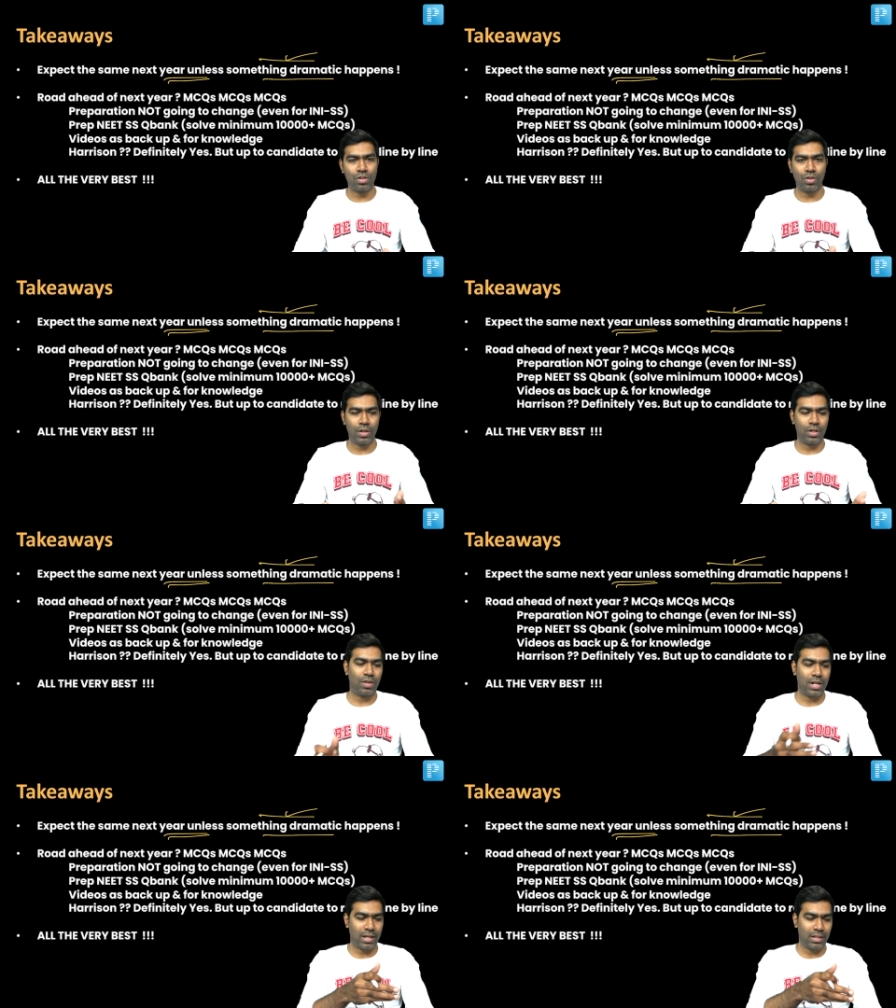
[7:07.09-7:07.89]
you're going to
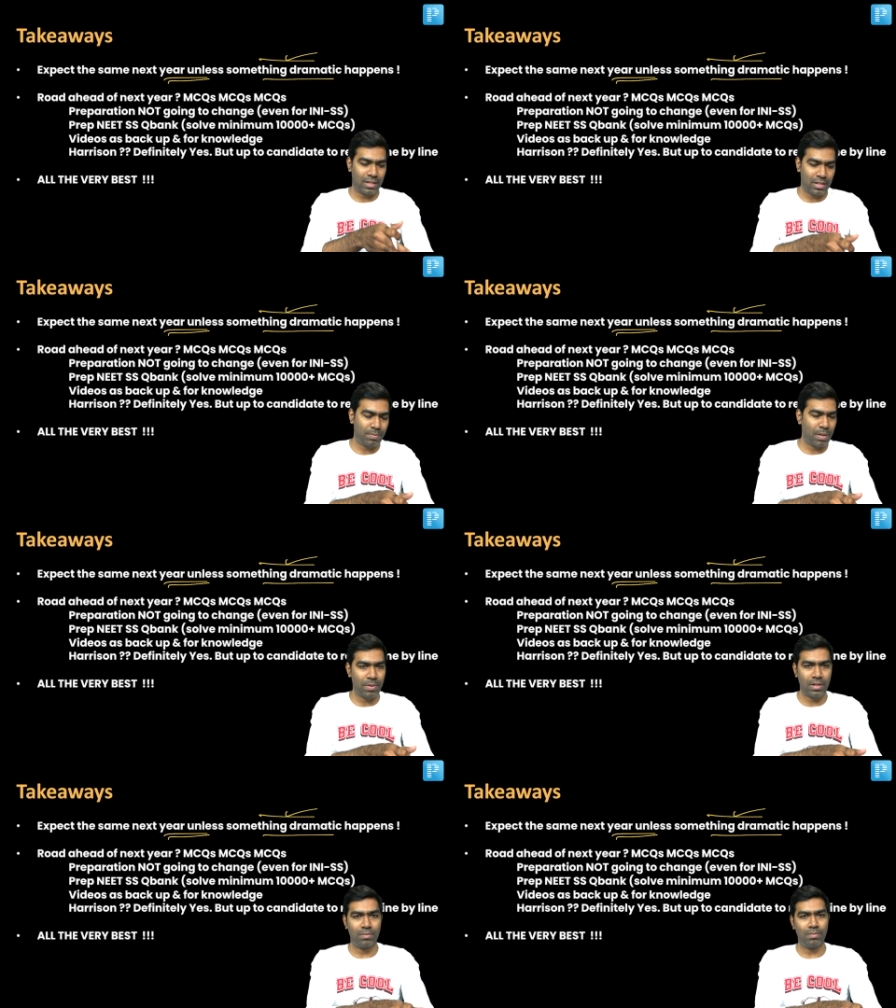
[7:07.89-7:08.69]
take this paper
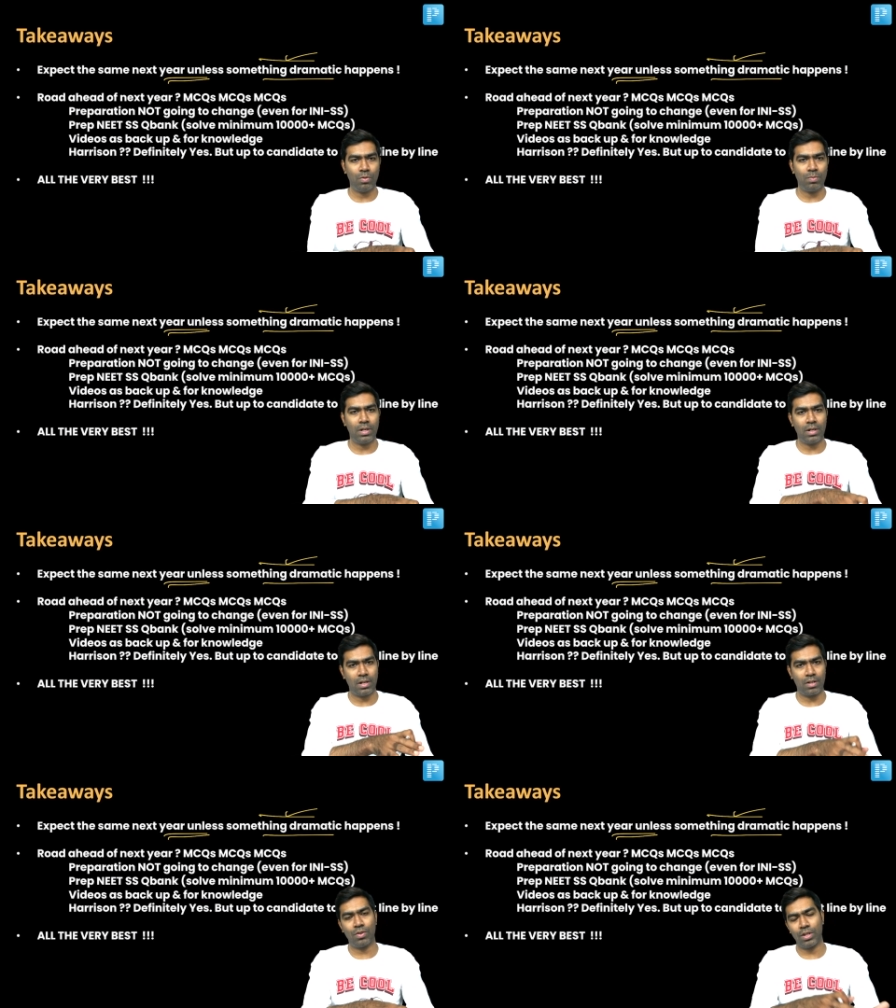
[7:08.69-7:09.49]
as a blueprint and
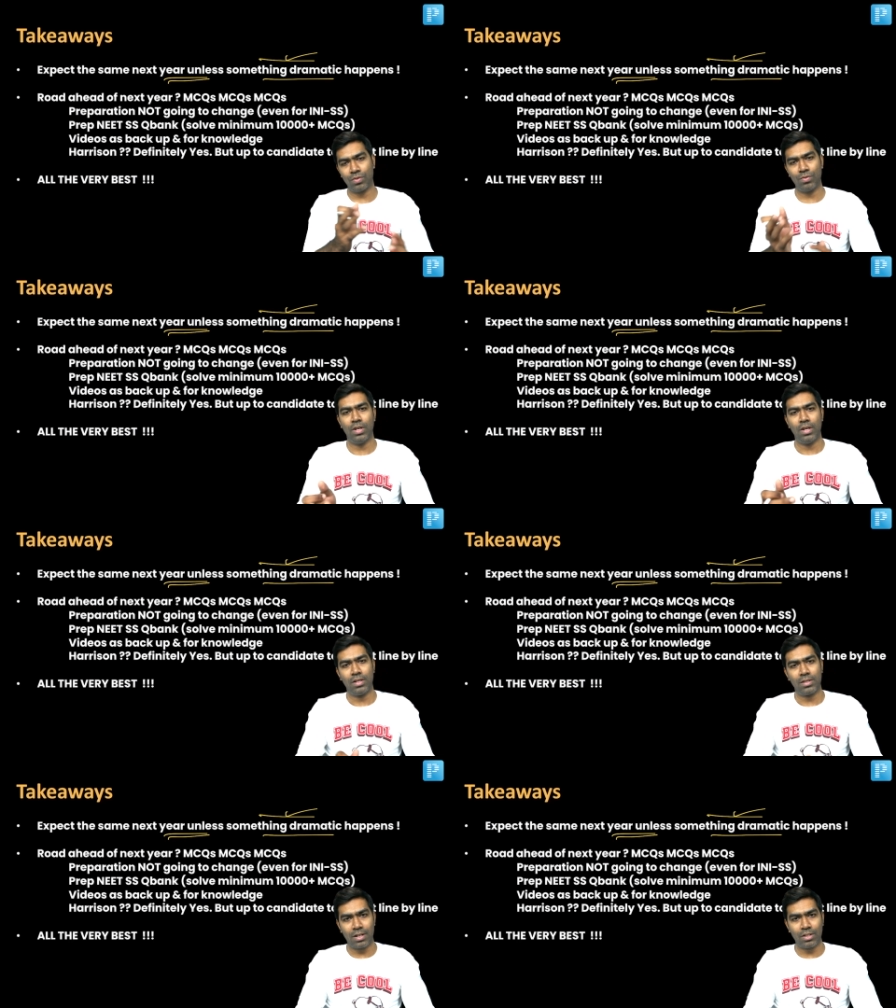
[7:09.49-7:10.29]
you're going to
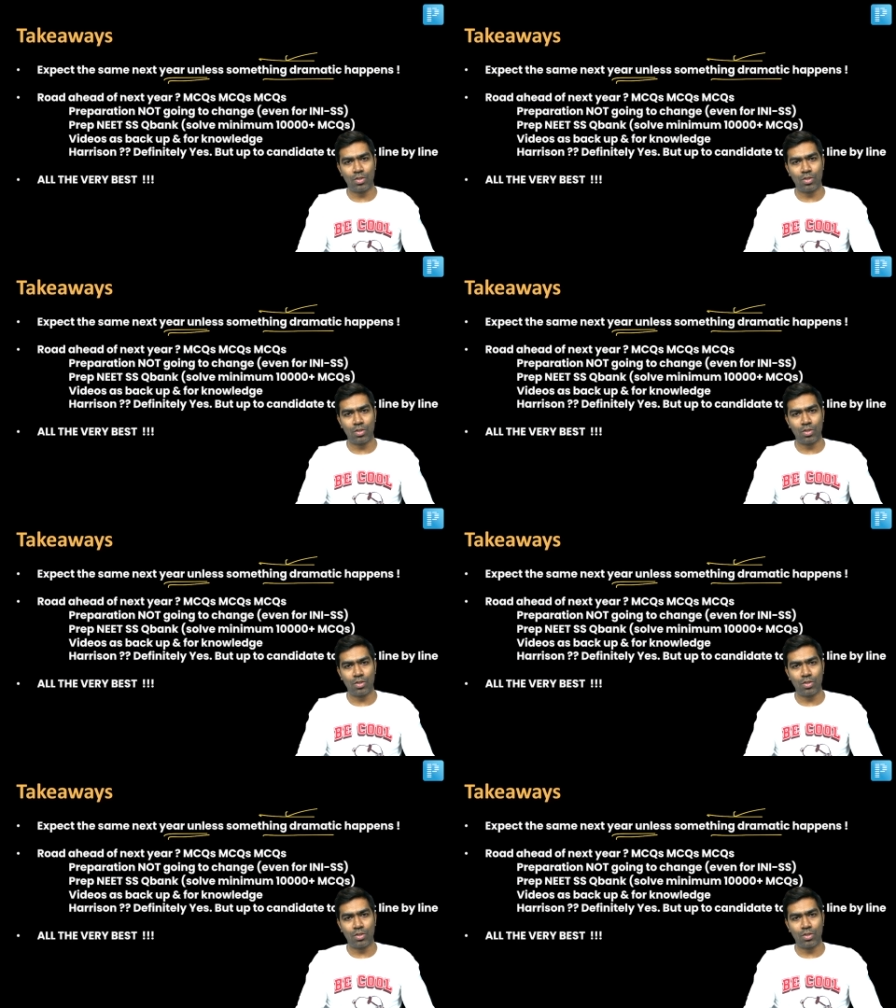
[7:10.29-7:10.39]
start